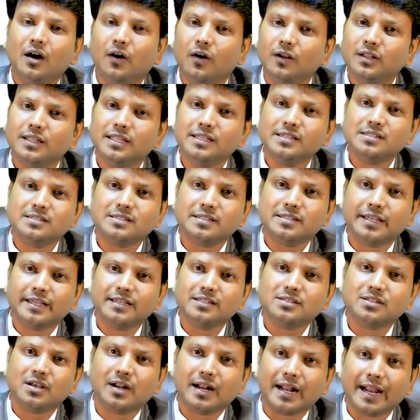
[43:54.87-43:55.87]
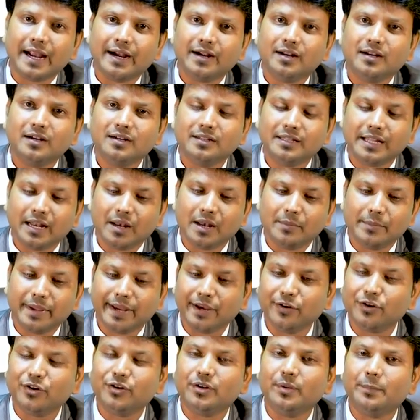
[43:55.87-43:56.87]
all these things are added, they'll
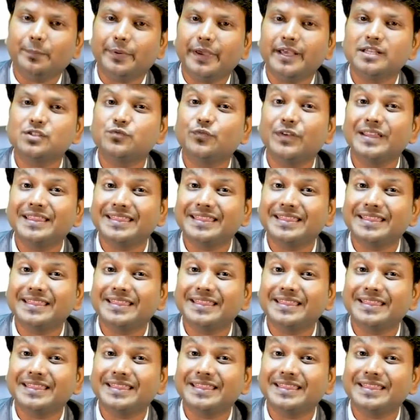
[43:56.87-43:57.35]
make it into the paste.